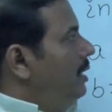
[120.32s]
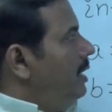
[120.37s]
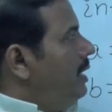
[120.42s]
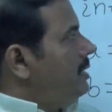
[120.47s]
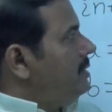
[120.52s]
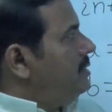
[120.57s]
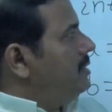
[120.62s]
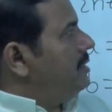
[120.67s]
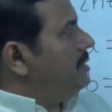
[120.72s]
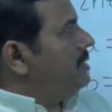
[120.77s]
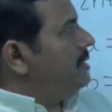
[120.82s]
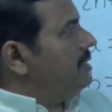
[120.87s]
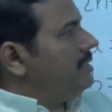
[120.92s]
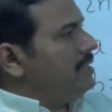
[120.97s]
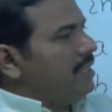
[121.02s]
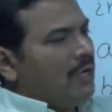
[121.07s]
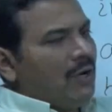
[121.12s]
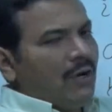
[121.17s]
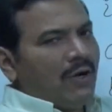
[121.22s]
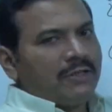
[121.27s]
Yes, this
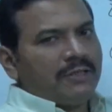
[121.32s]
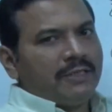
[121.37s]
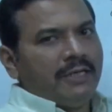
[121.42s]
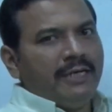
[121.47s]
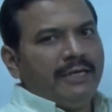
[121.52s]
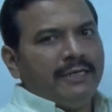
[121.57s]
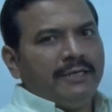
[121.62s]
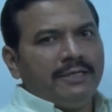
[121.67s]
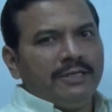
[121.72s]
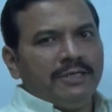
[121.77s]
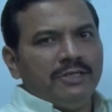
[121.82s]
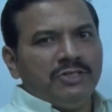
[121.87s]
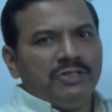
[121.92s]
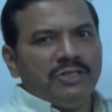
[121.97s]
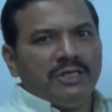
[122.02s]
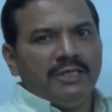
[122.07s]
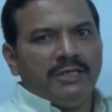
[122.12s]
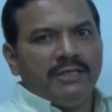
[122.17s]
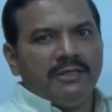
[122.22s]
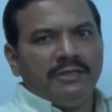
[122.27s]
is an octal
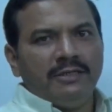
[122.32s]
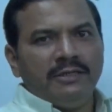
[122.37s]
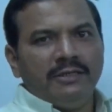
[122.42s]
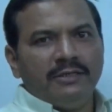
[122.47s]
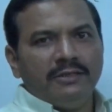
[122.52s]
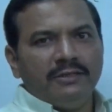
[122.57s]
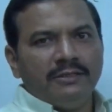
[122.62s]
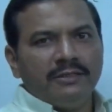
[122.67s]
integer,